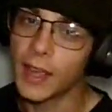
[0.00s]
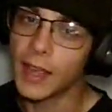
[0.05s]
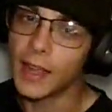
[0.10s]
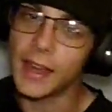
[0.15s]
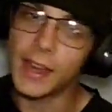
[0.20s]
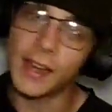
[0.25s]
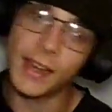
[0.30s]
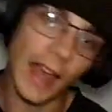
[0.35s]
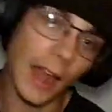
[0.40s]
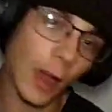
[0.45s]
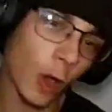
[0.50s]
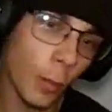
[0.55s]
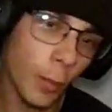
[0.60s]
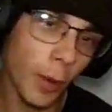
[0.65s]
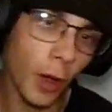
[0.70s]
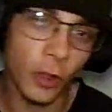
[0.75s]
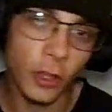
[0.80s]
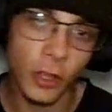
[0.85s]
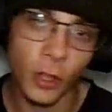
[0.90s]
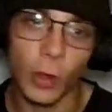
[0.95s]
He'd
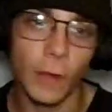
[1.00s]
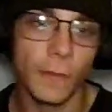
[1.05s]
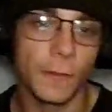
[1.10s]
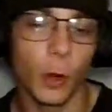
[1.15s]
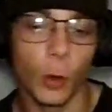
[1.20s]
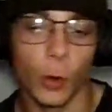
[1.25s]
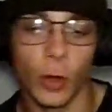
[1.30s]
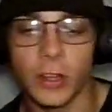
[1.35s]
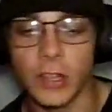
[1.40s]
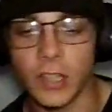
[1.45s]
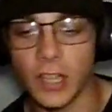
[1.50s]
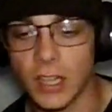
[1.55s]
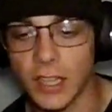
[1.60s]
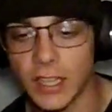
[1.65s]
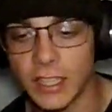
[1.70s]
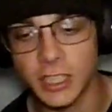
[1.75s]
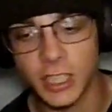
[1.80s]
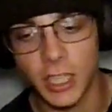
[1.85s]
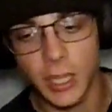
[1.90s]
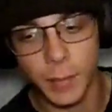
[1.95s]
elbow you. If you were in the
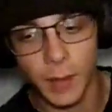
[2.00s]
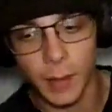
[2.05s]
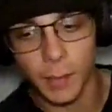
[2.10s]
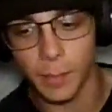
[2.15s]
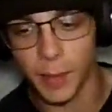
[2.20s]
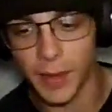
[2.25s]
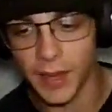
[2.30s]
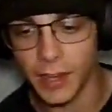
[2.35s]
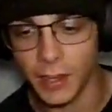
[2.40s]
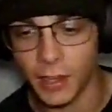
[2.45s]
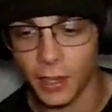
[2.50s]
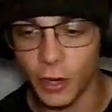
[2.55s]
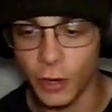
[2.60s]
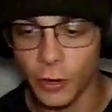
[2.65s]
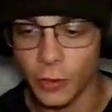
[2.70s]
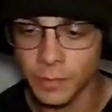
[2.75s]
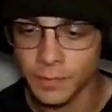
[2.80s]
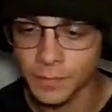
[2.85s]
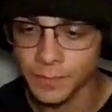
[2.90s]
clinch, he'd be beating you.